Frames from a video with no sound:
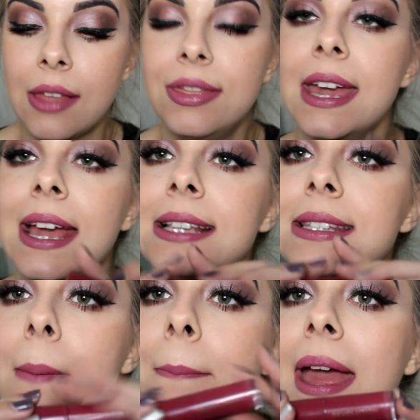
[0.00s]

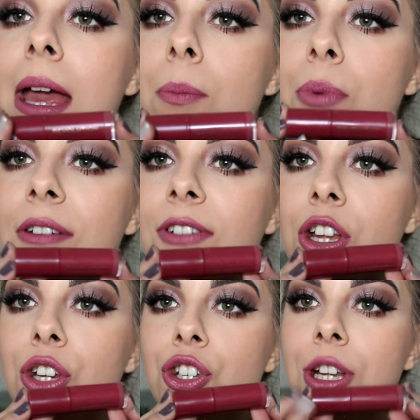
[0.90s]
this Makeup
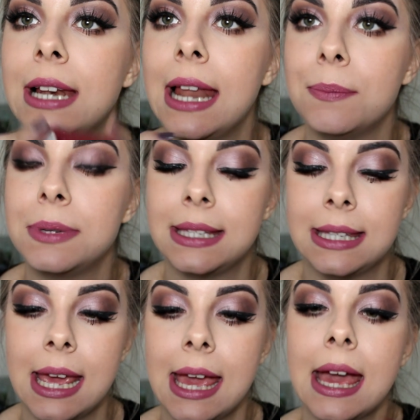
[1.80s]
Revolution
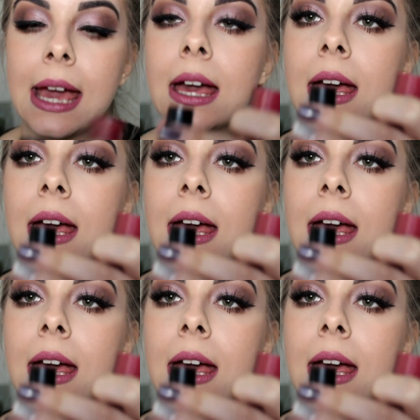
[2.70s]
lipstick.